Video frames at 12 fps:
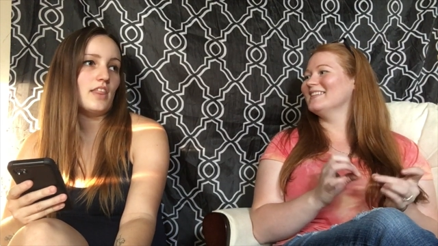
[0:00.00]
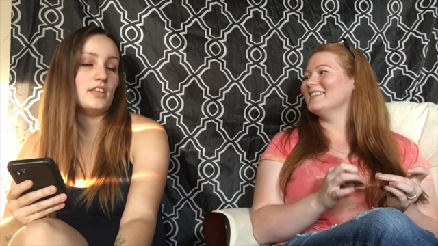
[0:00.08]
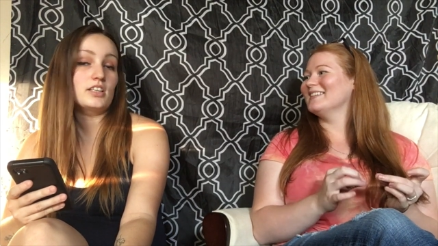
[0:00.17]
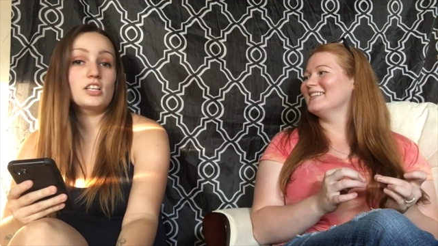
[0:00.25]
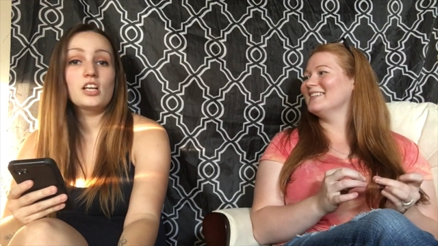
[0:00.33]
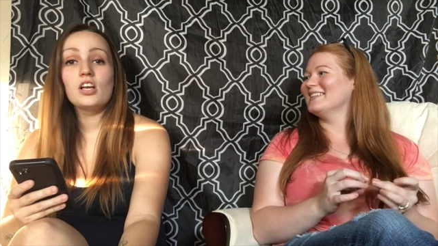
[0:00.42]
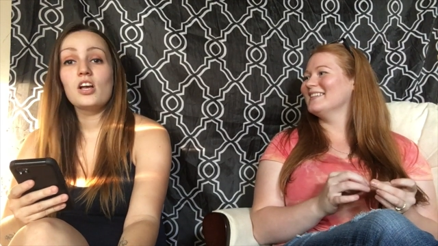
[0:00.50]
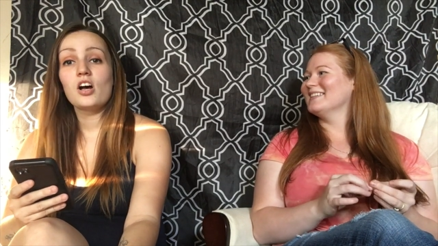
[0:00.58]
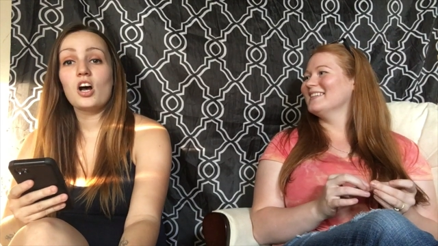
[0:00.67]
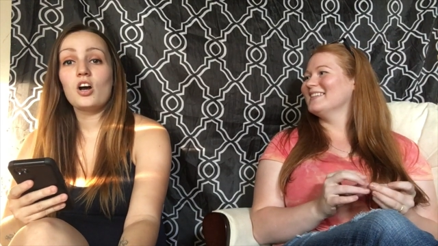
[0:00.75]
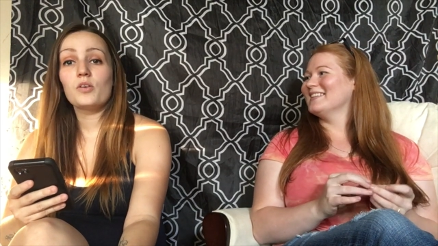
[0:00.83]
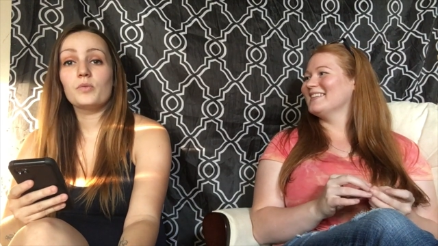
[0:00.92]
Speaker 1: on the
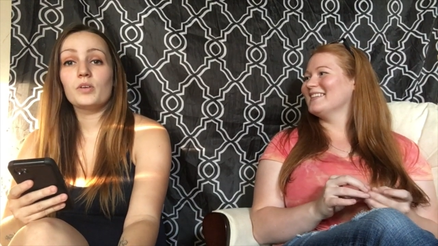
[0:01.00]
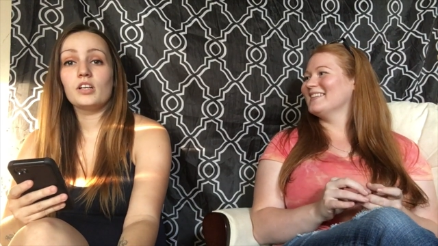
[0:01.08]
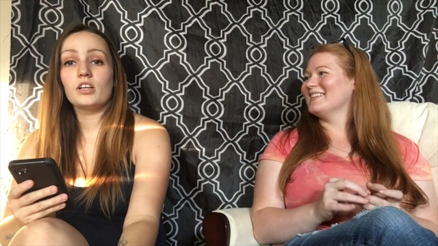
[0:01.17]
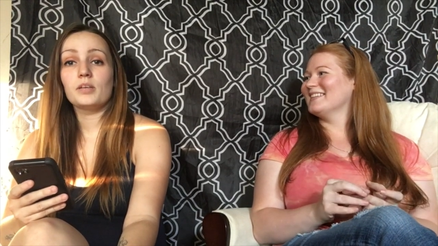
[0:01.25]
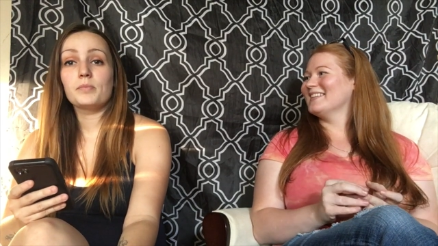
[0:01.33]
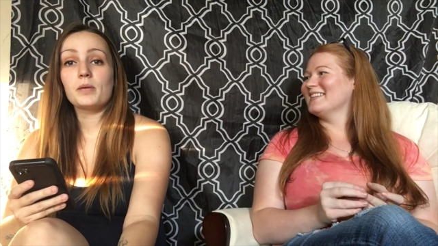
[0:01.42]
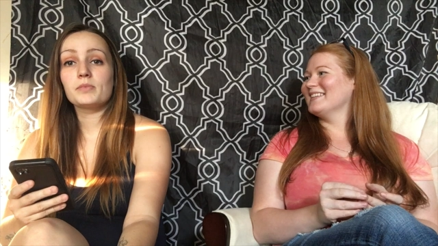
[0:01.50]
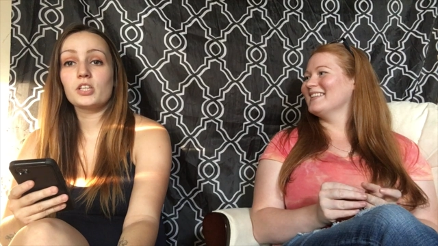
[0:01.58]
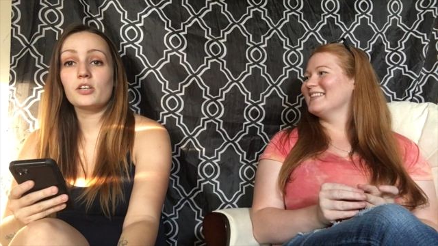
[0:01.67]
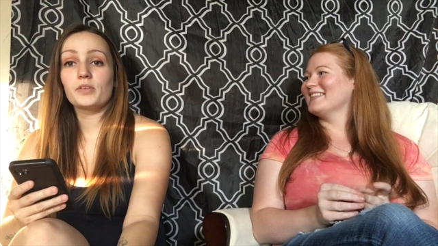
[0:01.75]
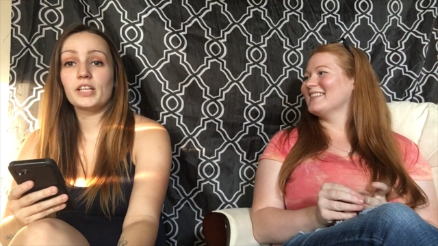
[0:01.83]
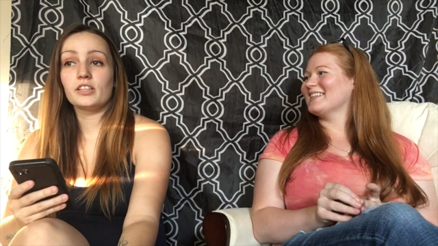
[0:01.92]
uh, uh,
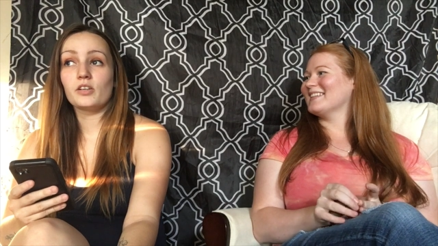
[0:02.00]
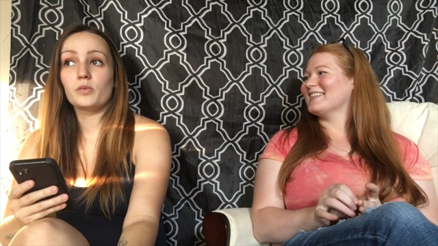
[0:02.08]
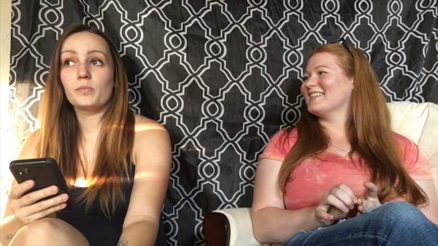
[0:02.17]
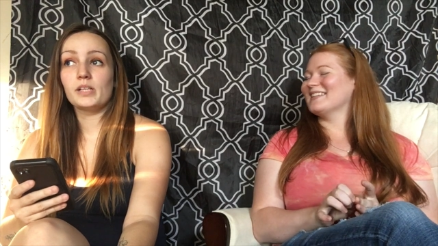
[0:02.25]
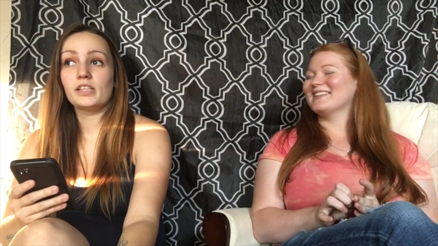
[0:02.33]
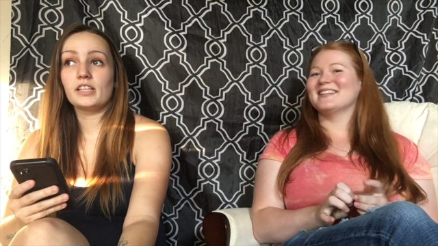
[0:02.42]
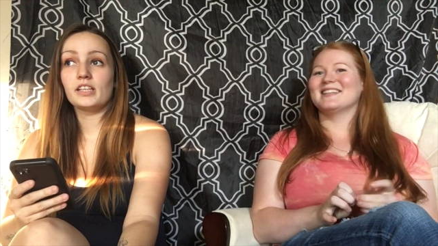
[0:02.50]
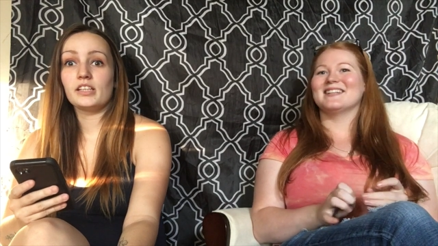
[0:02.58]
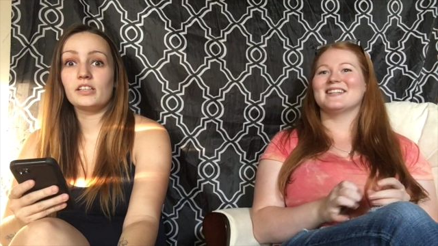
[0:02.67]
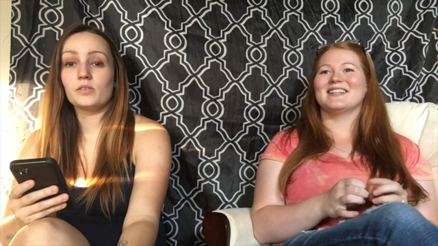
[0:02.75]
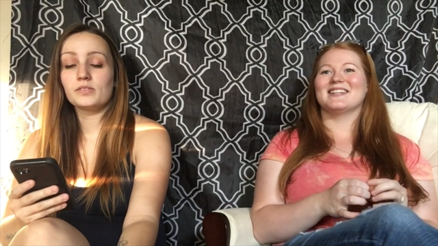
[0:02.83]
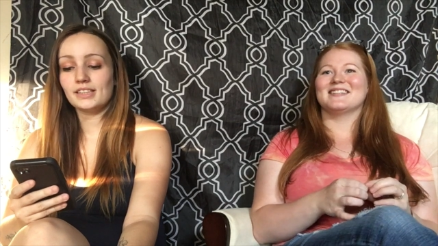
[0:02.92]
Parmesan Oregano, but they
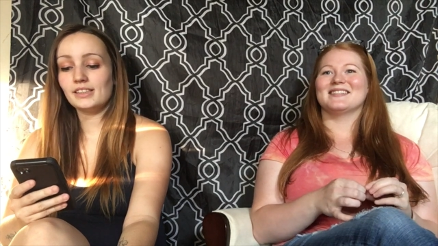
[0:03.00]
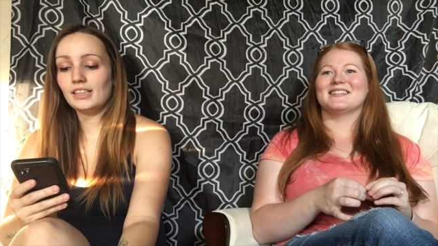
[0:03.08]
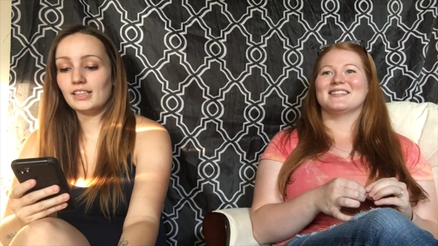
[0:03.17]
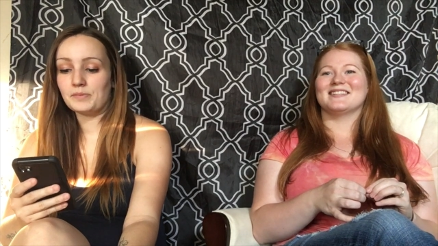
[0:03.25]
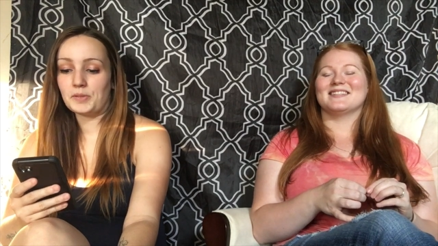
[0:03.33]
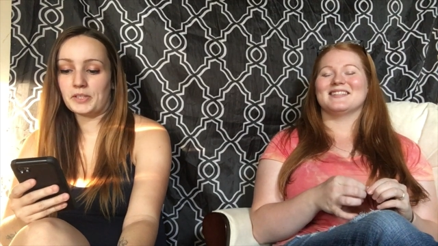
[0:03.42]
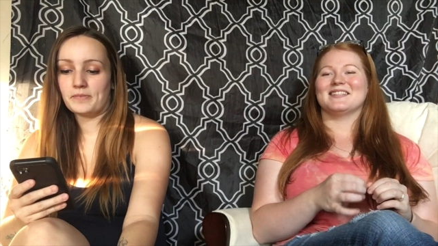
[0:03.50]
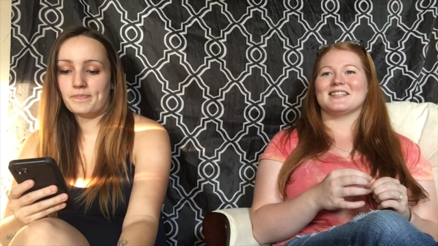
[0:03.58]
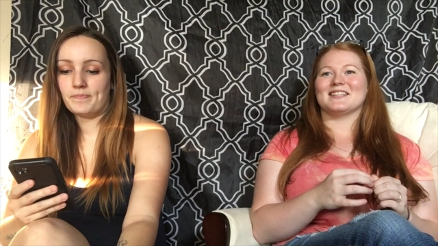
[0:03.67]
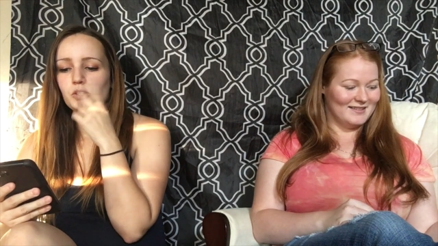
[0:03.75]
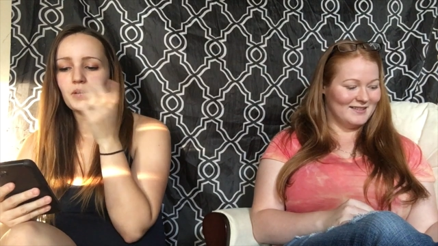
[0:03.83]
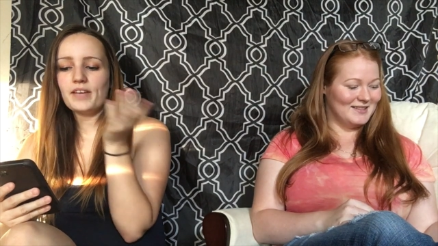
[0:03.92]
don't sell it anymore.
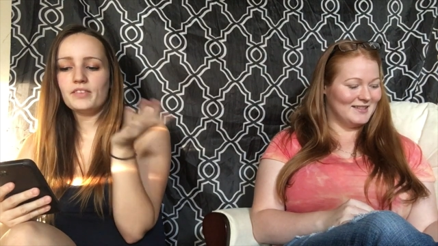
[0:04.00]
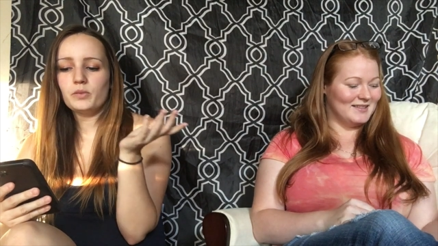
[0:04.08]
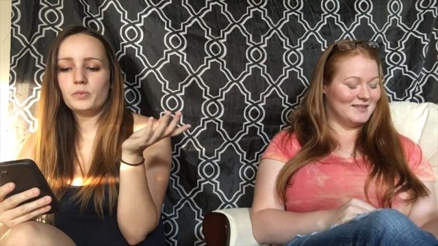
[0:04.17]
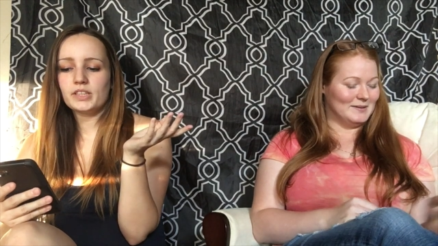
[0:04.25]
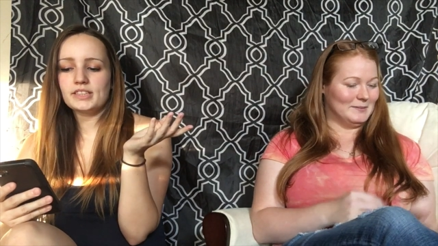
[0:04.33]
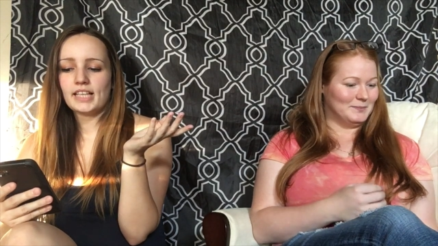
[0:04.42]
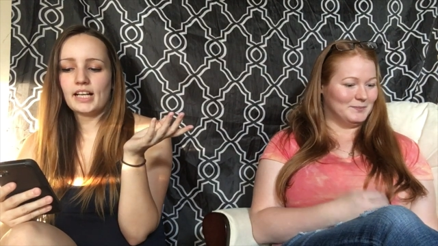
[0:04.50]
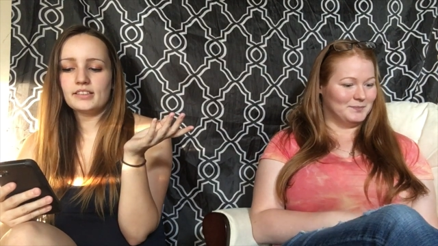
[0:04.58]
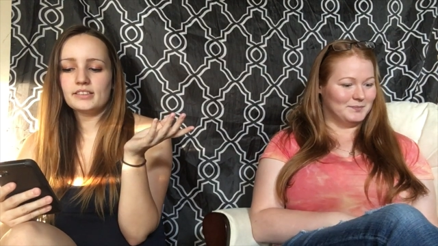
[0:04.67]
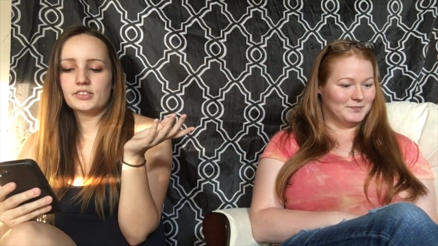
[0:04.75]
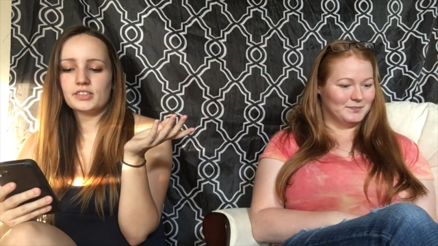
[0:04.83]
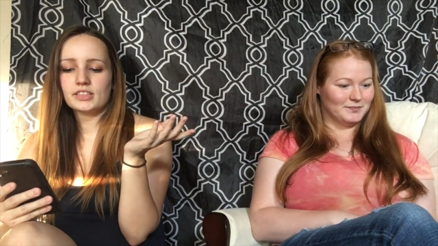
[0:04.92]
Do I have any weird
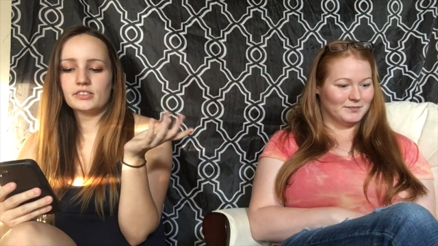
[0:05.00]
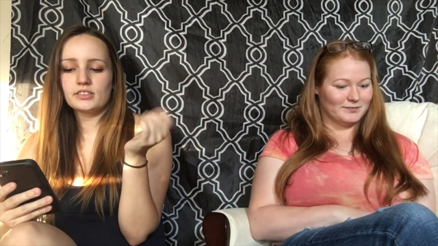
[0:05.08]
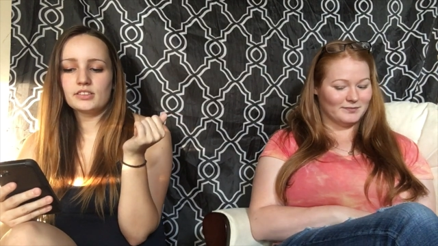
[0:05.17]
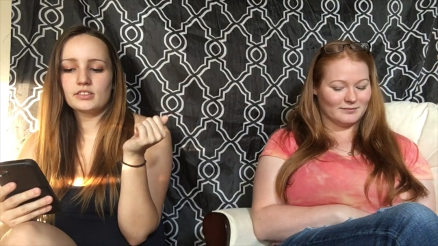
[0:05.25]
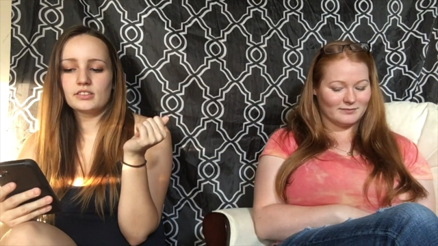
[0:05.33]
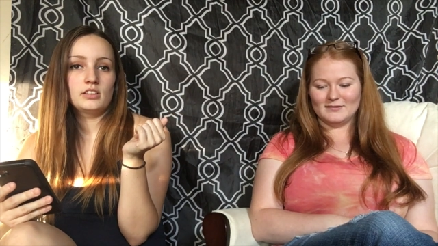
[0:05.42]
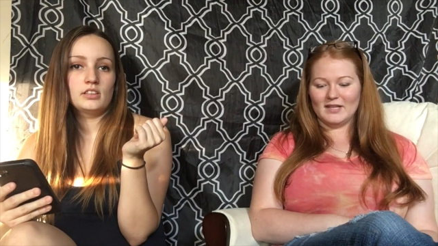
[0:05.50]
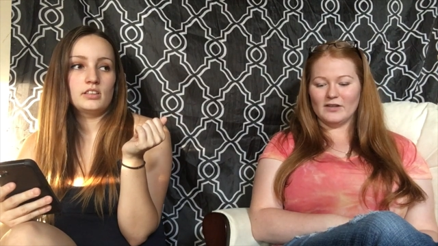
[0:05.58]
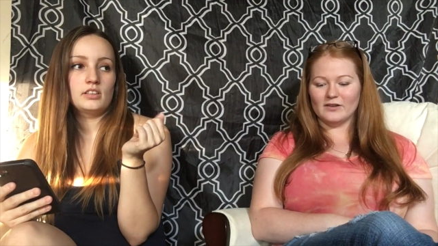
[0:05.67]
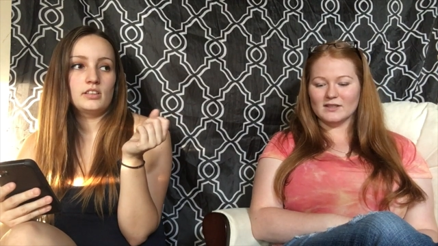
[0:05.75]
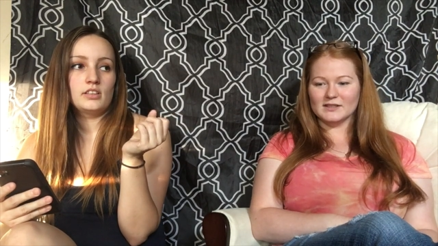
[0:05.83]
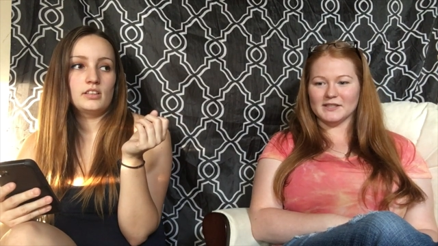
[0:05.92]
talents or skills?
Speaker 2: You
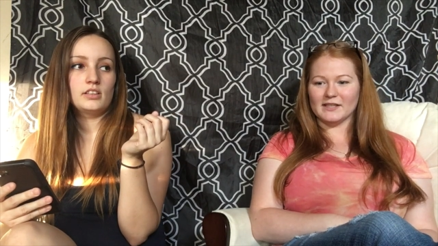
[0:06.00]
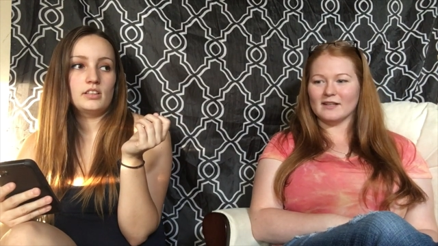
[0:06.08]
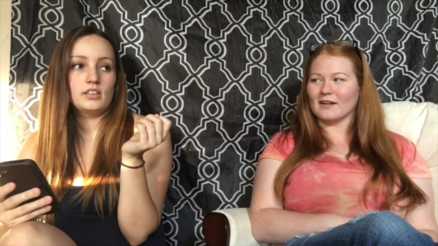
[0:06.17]
can sing,